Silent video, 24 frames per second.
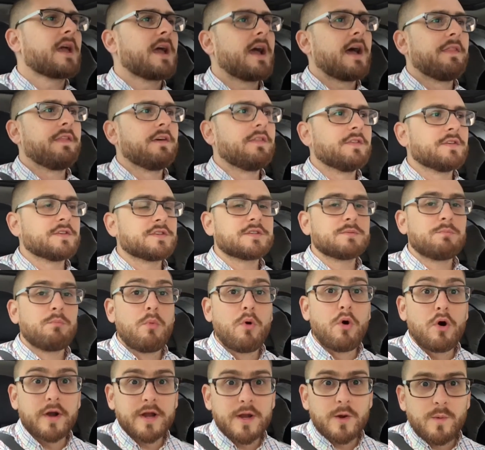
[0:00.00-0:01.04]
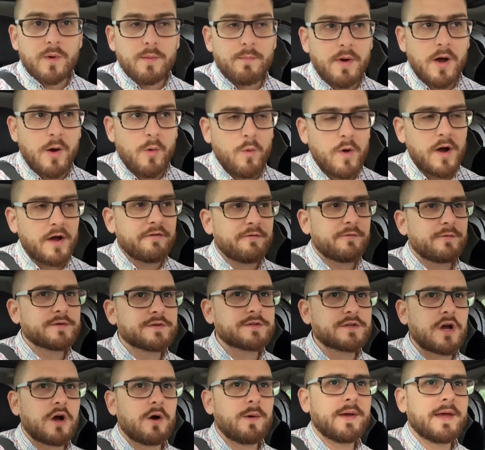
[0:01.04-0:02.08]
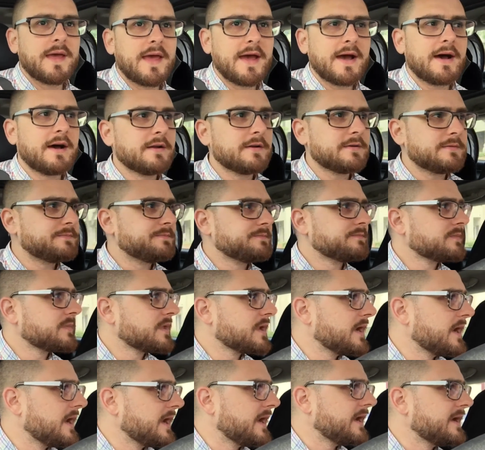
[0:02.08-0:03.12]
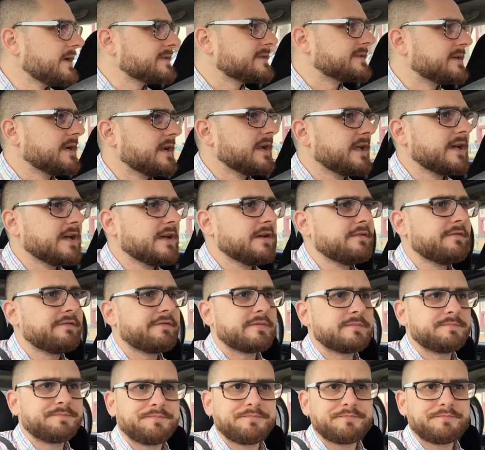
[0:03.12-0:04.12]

And then this morning when my wife was going out to leave,